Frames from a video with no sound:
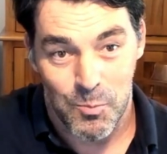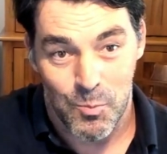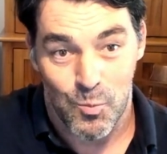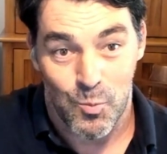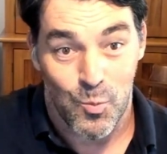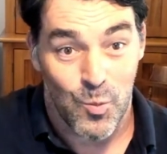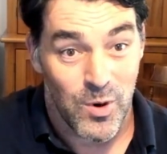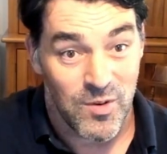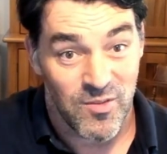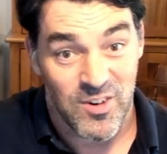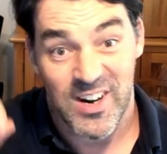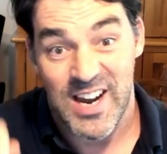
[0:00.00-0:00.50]

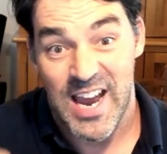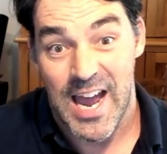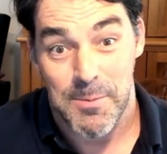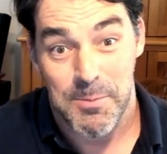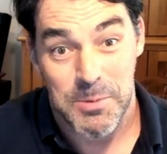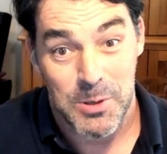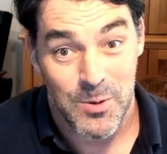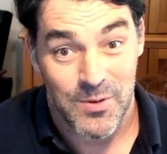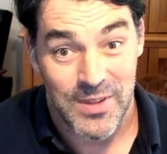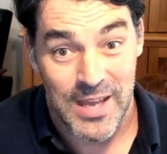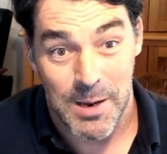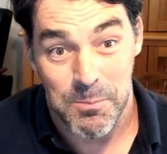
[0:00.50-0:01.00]
we're very
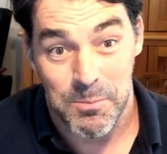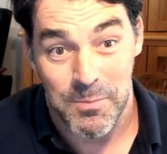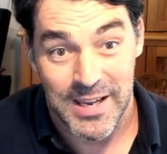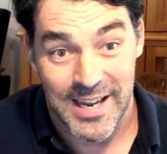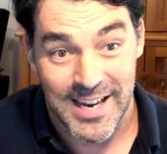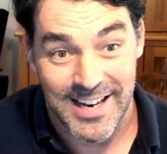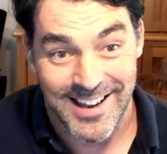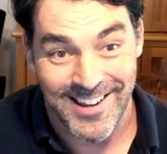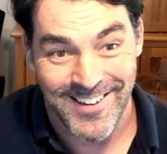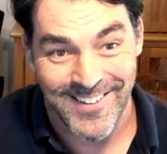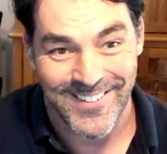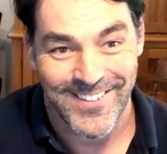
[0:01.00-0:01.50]
happy with
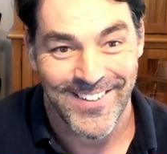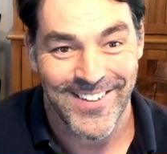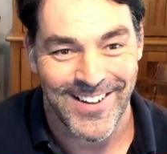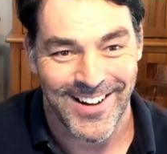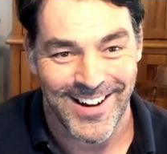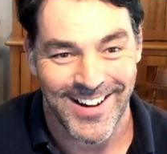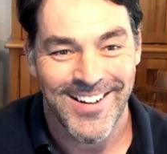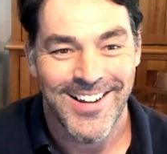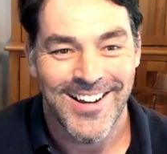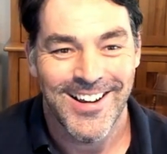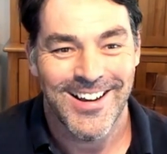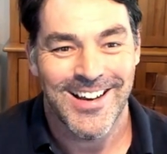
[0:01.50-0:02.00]
NBN.
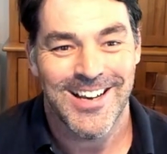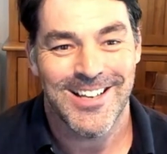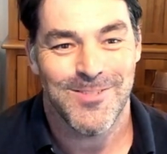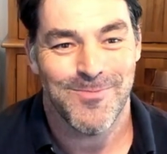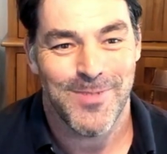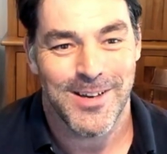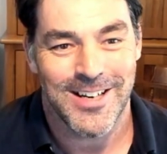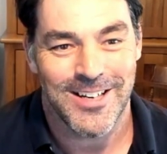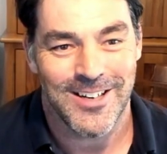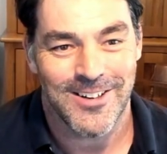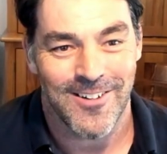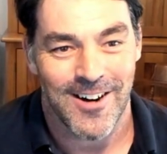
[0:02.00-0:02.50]
It's
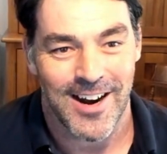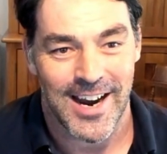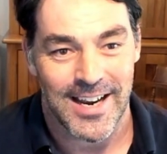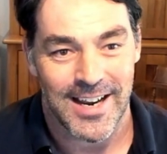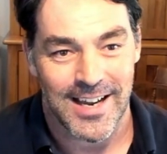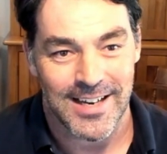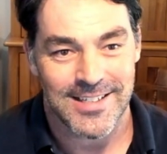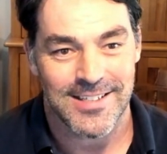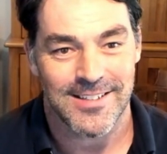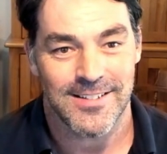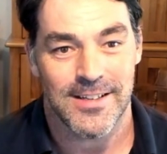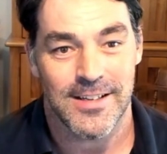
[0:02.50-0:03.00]
been great,
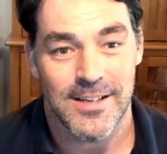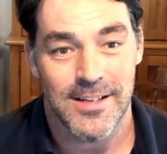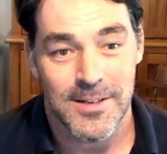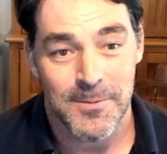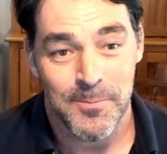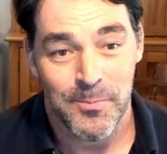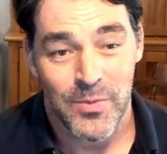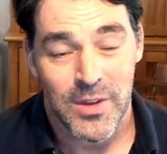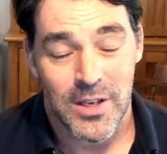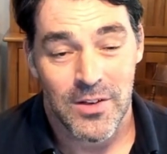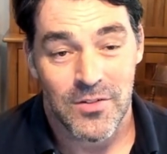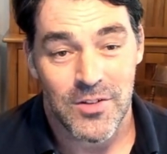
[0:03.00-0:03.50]
actually.
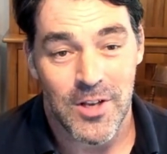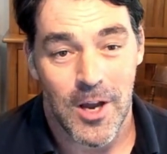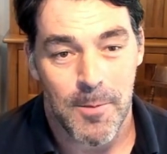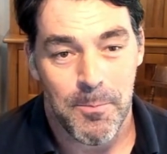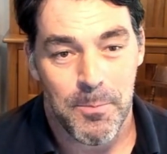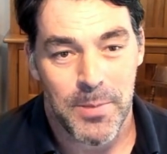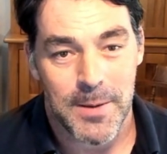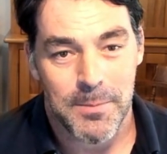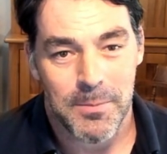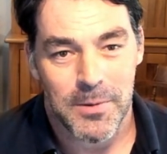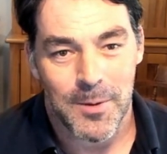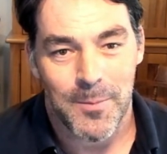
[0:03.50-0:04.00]
So
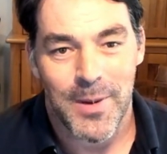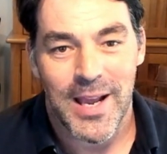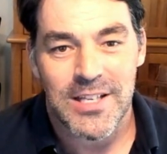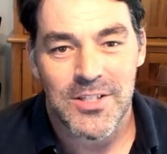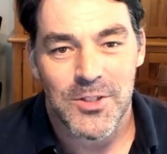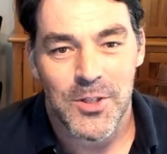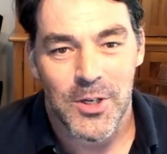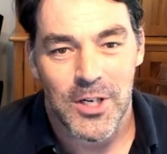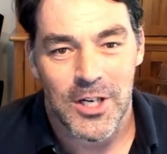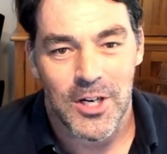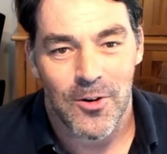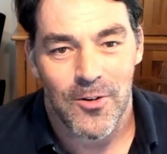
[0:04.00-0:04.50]
Pip commenced
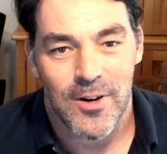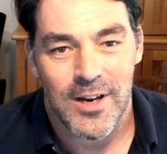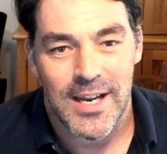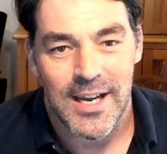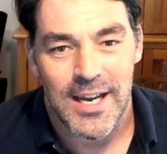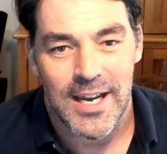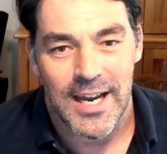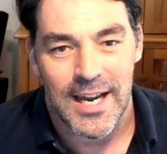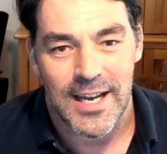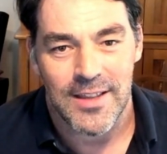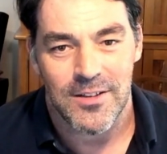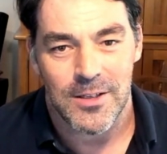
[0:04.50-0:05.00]
her
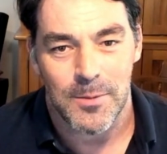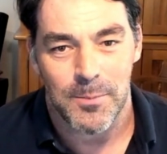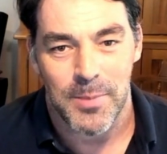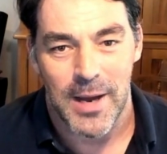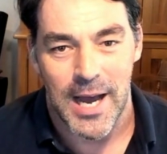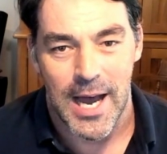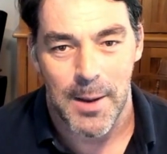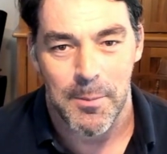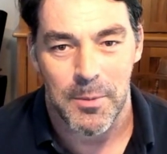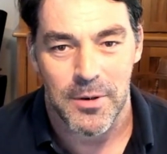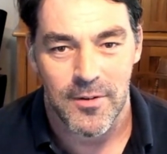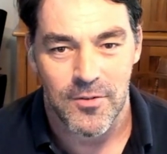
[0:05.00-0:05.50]
career in the
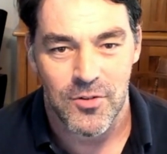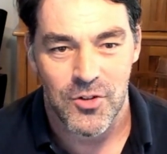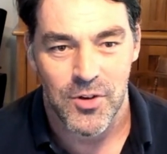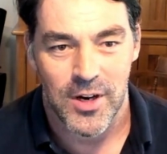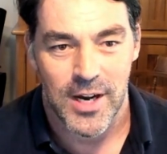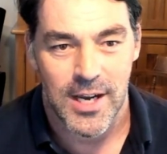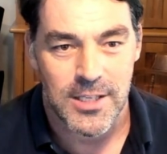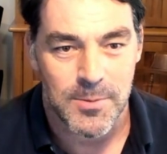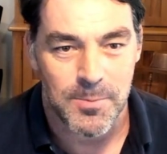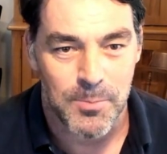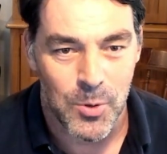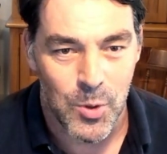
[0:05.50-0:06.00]
Department of
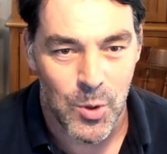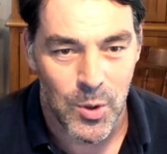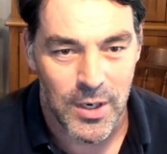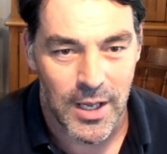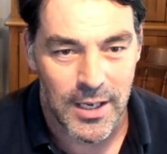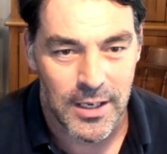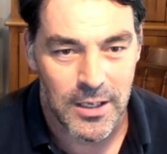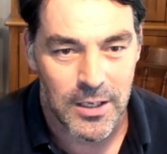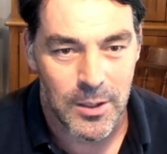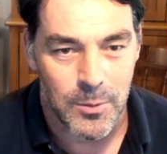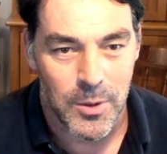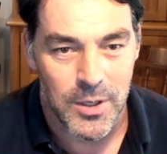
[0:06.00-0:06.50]
Transport
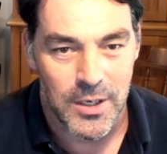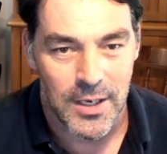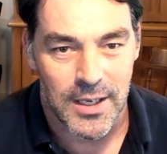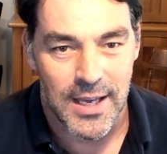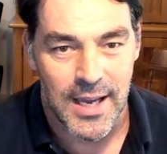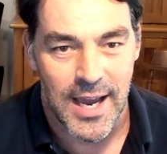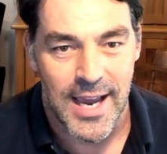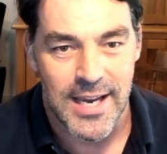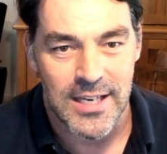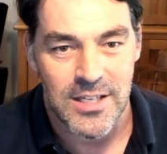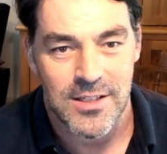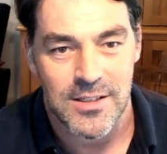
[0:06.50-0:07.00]
and
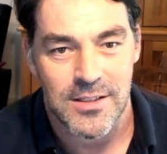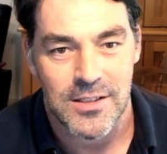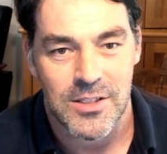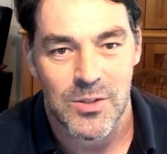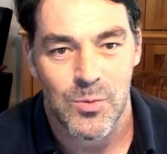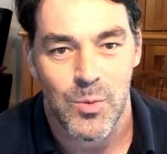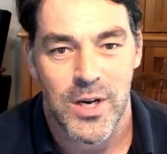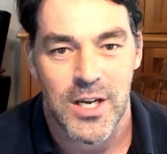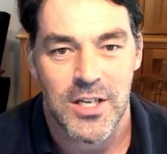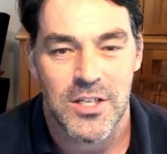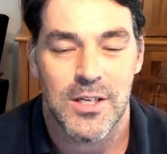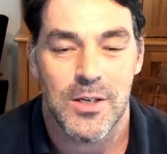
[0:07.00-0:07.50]
Communications,
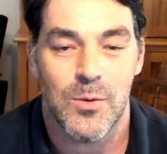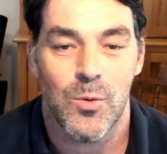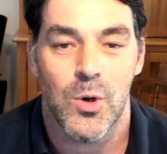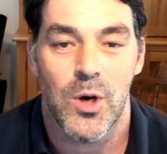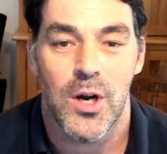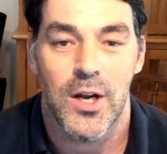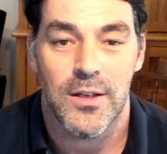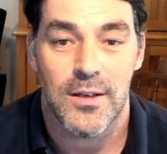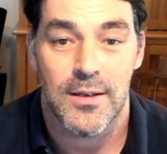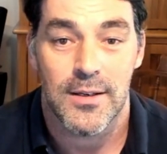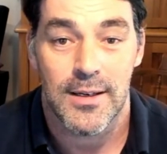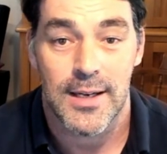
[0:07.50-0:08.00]
where she
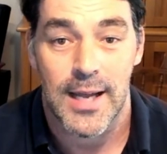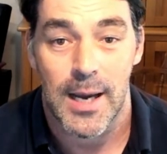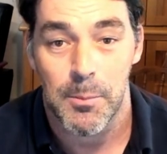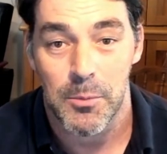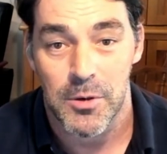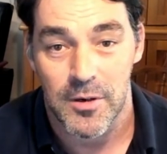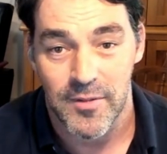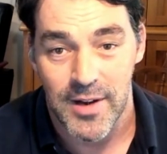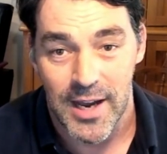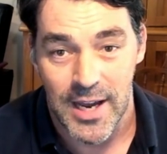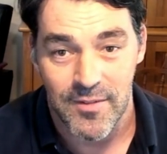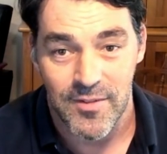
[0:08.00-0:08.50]
worked in a number
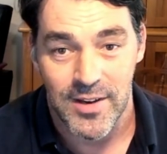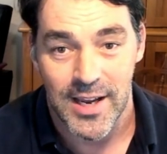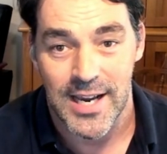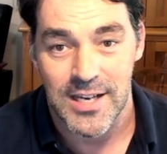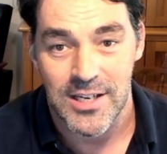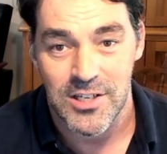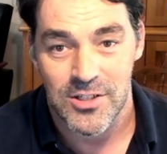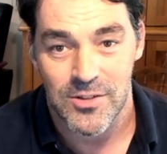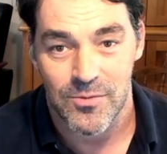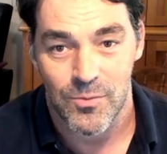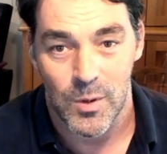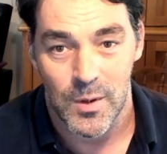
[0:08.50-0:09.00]
of
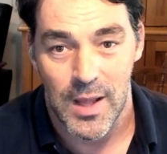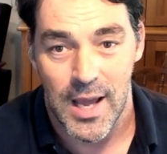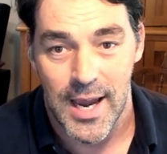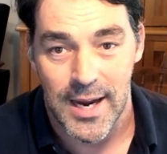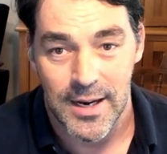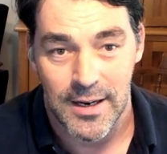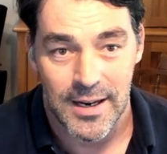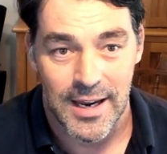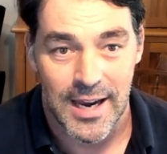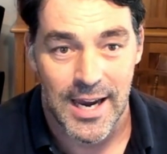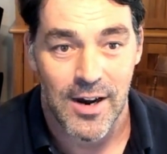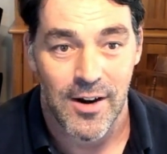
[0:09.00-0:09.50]

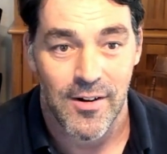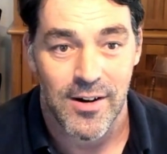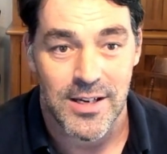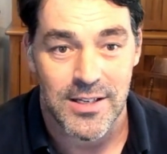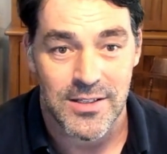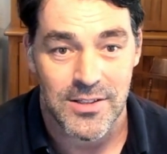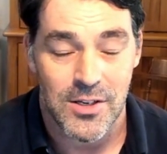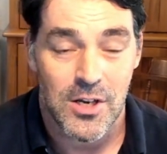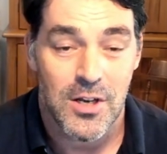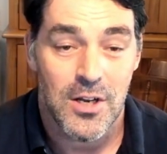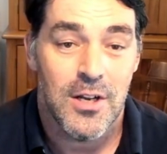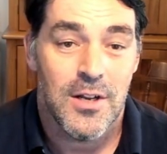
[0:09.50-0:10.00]
aviation-related
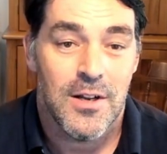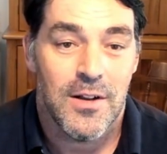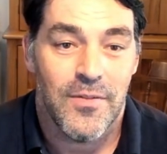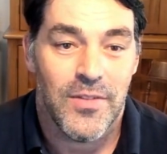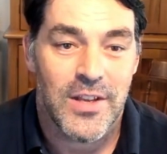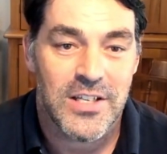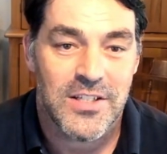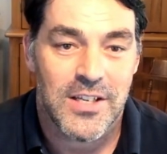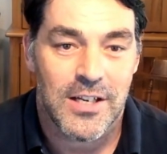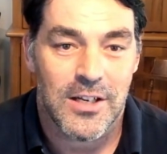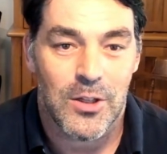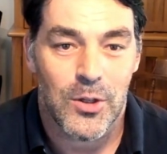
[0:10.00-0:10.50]
areas.
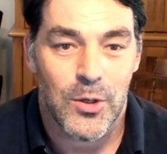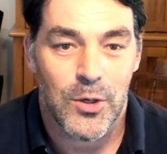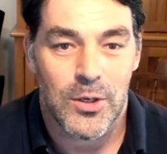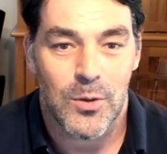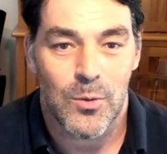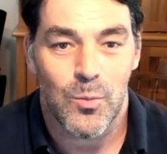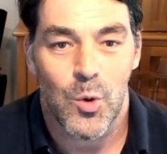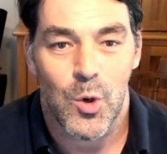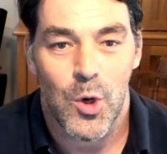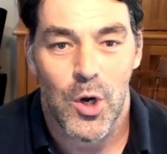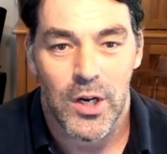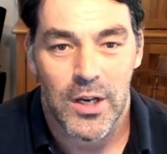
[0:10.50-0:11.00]
This included
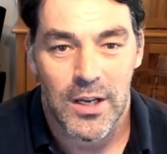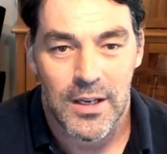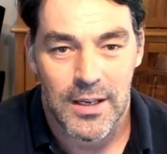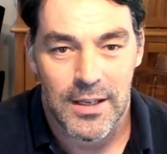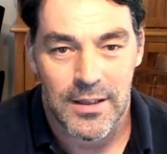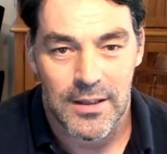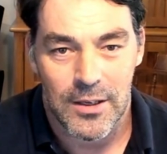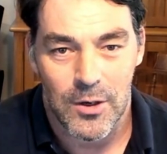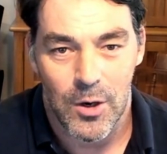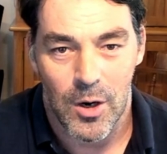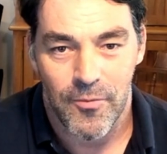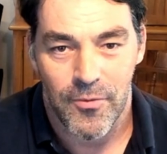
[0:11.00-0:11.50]
working in
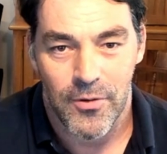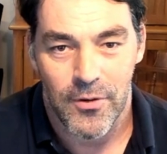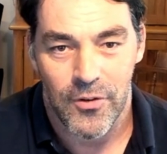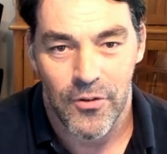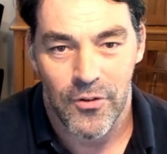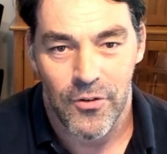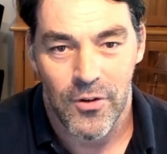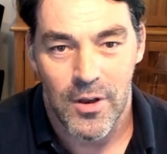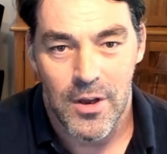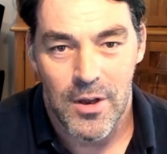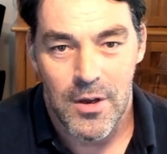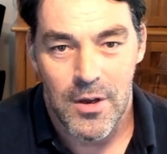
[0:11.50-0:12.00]
the Office